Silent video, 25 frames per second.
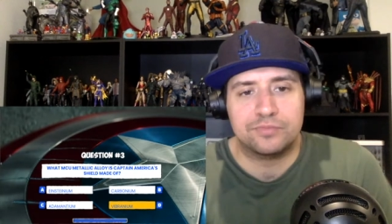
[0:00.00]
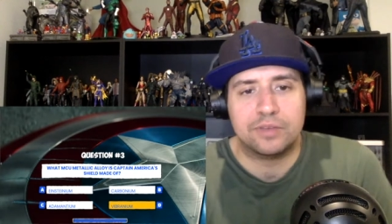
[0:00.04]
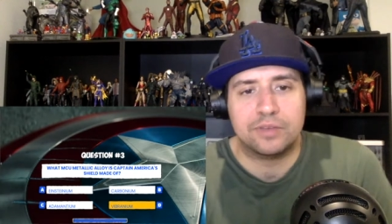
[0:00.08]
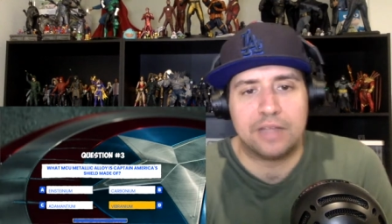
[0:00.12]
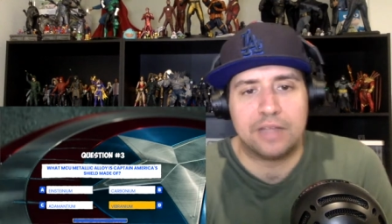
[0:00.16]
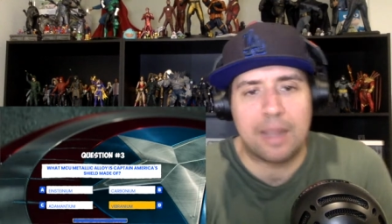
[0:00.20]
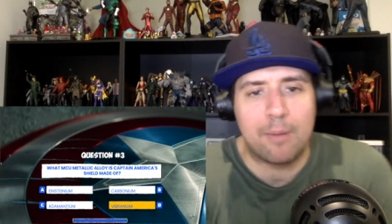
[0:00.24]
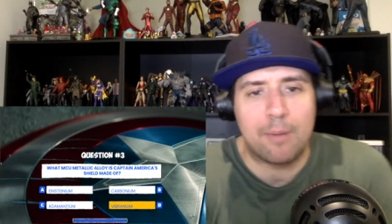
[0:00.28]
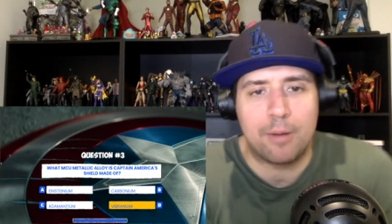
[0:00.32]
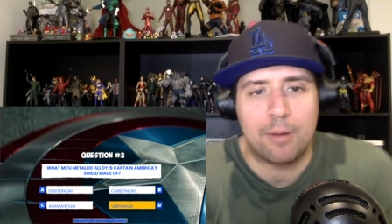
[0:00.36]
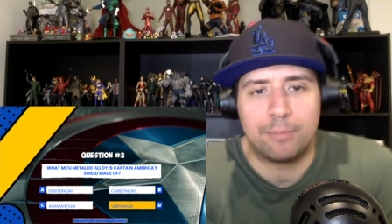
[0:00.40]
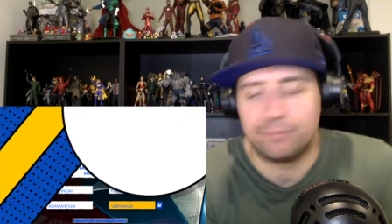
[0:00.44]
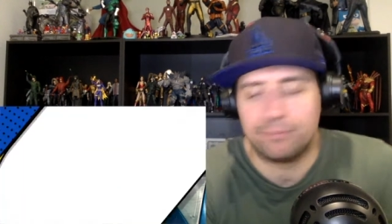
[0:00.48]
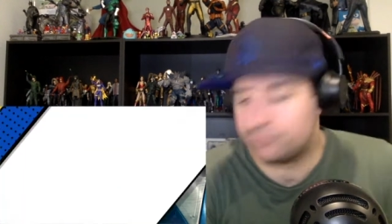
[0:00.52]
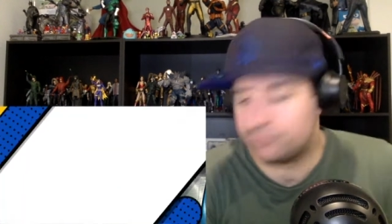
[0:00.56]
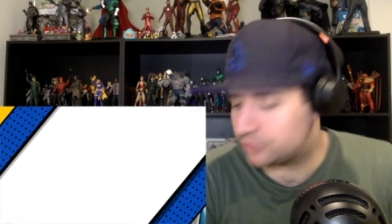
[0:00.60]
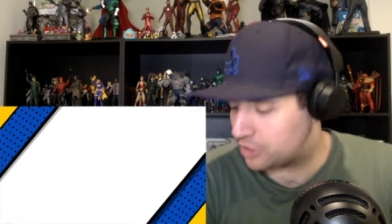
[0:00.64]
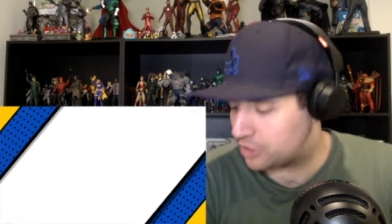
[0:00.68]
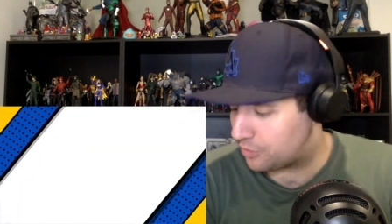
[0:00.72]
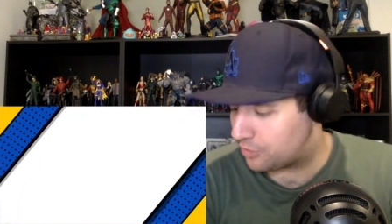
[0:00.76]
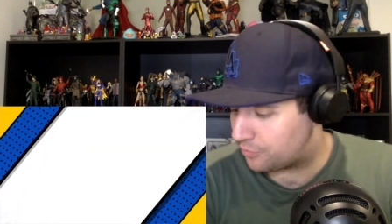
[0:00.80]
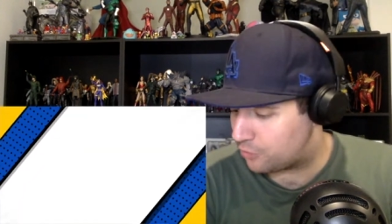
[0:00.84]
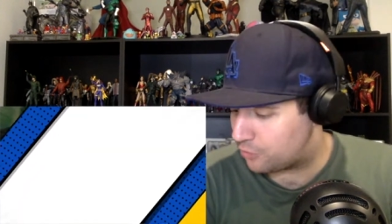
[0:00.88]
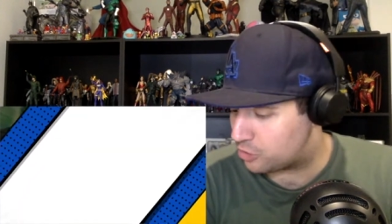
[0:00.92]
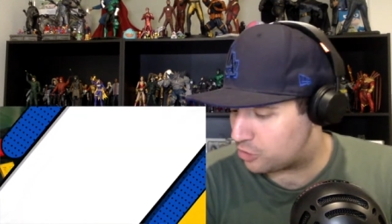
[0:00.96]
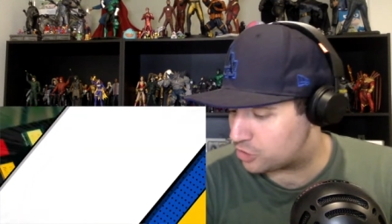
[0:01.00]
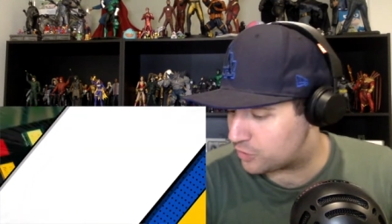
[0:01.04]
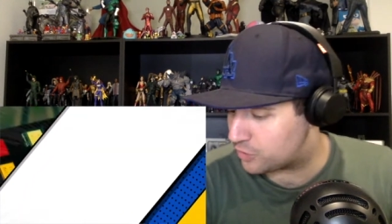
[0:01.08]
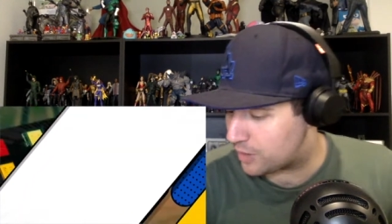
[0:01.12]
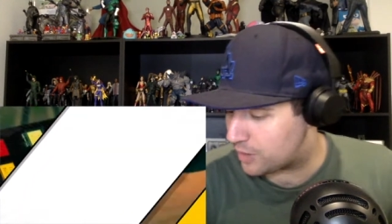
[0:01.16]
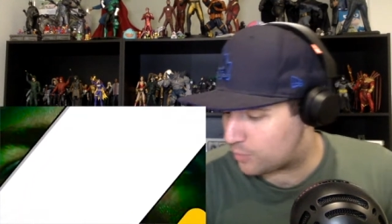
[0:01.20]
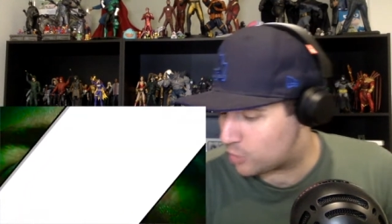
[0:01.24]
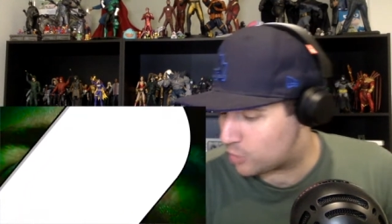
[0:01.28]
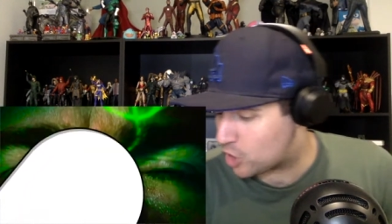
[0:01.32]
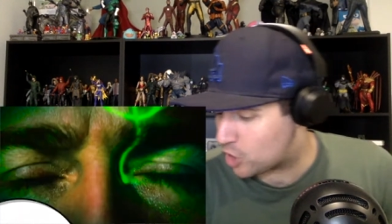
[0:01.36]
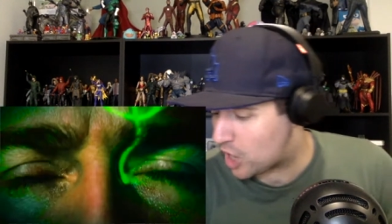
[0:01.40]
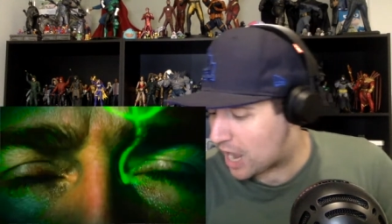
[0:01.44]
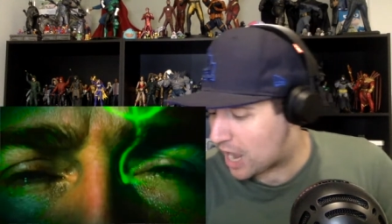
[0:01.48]
Come on. The first round we
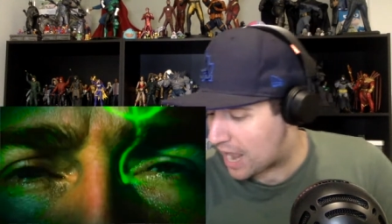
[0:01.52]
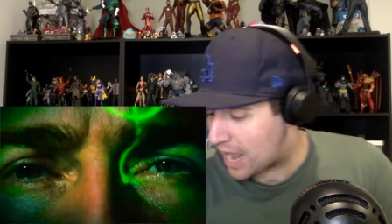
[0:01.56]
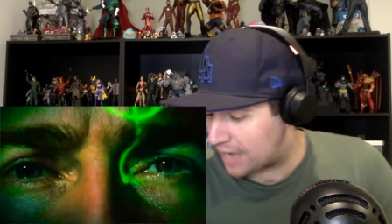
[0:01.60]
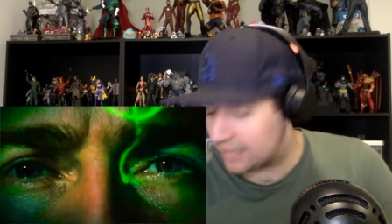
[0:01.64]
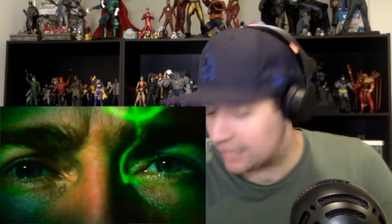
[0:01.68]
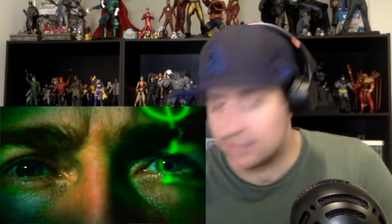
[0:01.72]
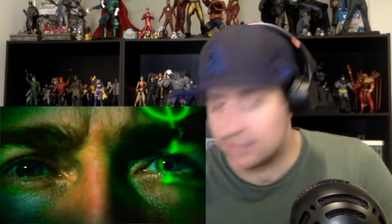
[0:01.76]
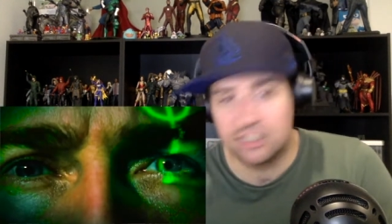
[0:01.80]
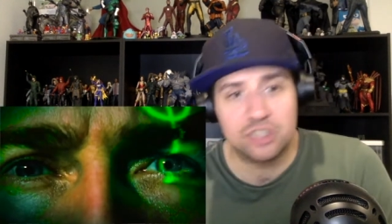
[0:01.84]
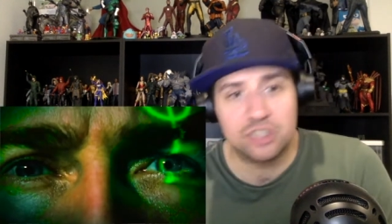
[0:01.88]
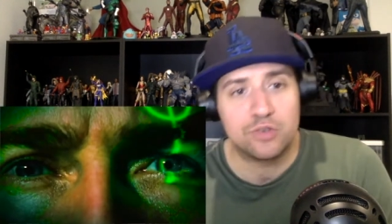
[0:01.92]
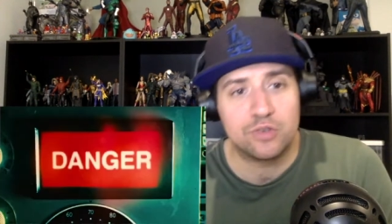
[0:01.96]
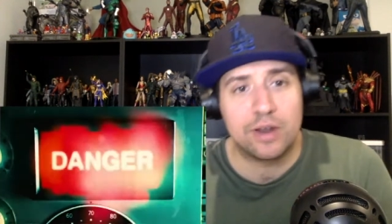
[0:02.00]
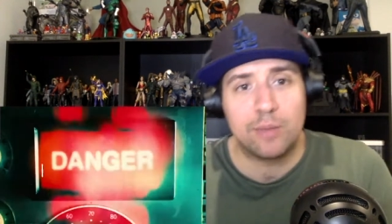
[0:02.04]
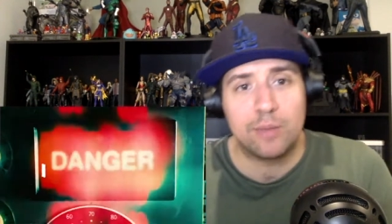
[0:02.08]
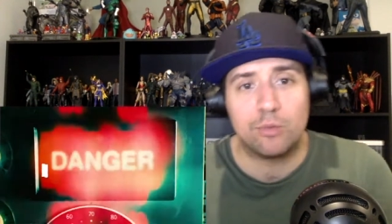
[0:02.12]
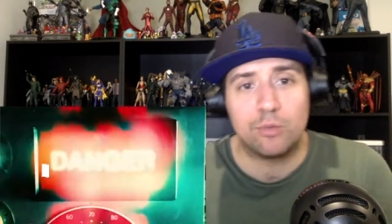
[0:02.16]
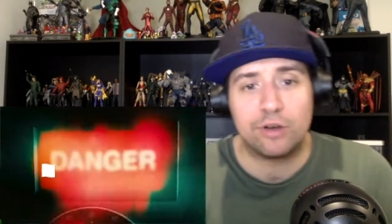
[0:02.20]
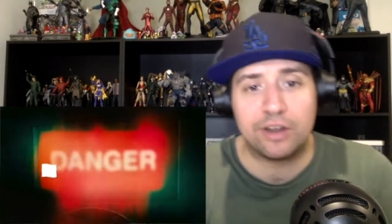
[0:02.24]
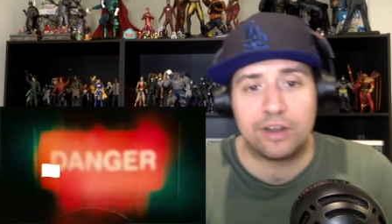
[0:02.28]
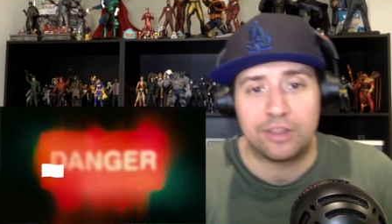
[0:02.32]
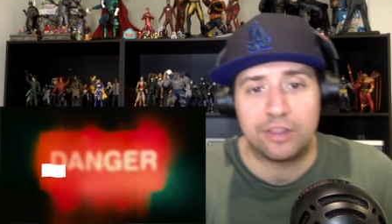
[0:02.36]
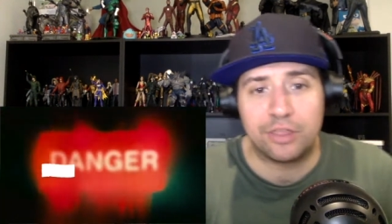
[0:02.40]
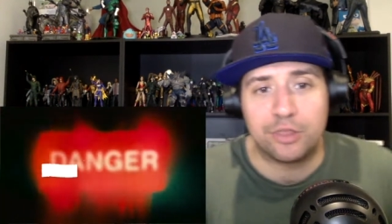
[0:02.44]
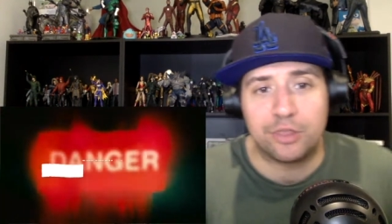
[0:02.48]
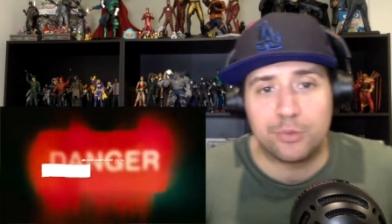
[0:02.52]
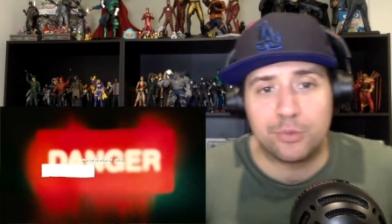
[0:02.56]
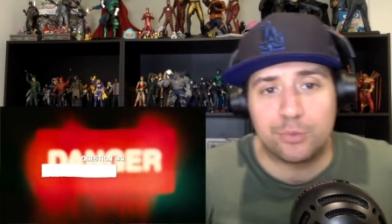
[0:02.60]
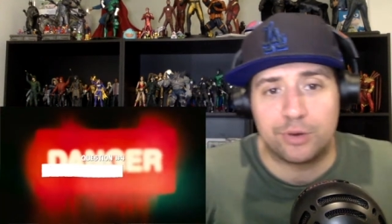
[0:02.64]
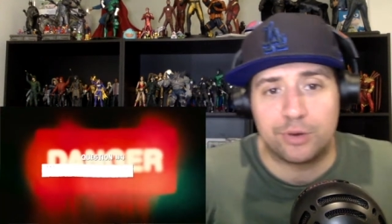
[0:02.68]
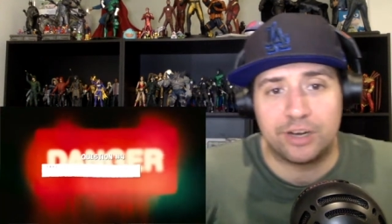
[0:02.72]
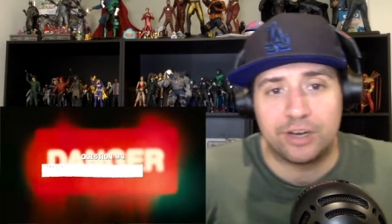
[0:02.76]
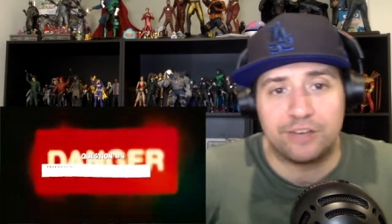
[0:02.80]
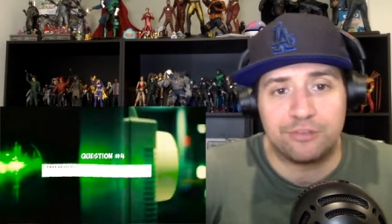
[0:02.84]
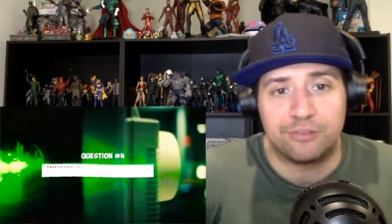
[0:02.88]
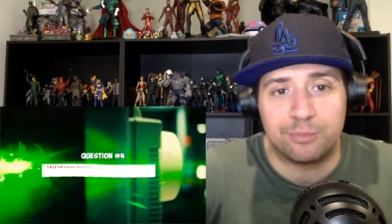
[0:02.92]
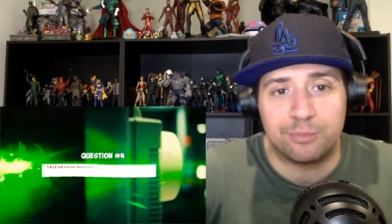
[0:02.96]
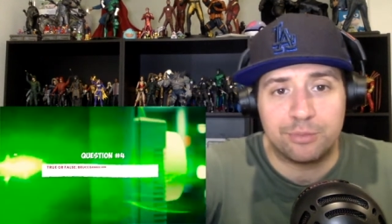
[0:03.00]
got eight. This round Question
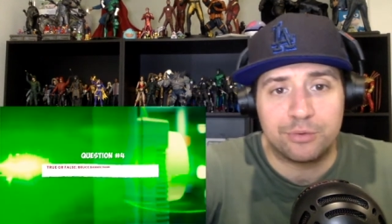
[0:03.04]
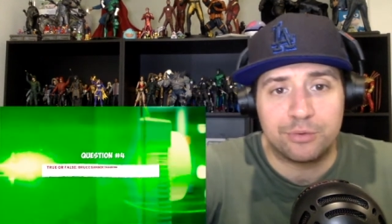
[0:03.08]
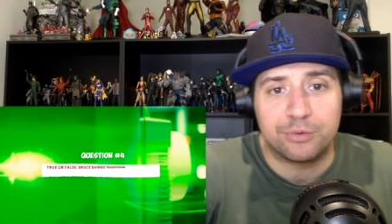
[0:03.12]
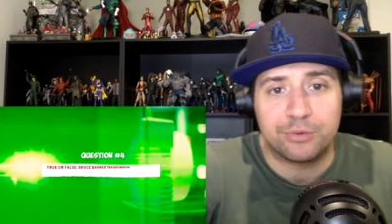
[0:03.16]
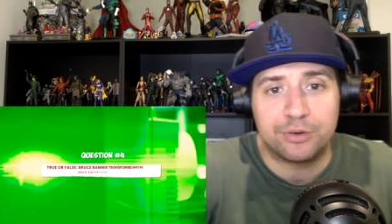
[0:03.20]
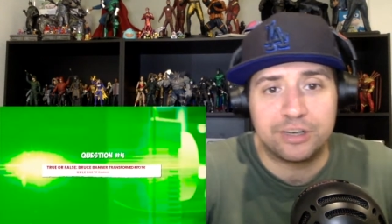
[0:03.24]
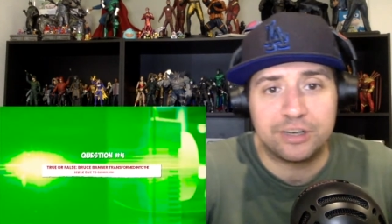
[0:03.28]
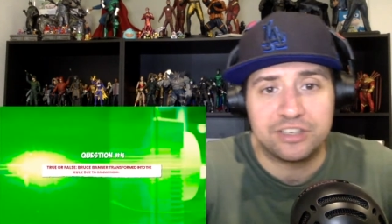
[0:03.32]
number four.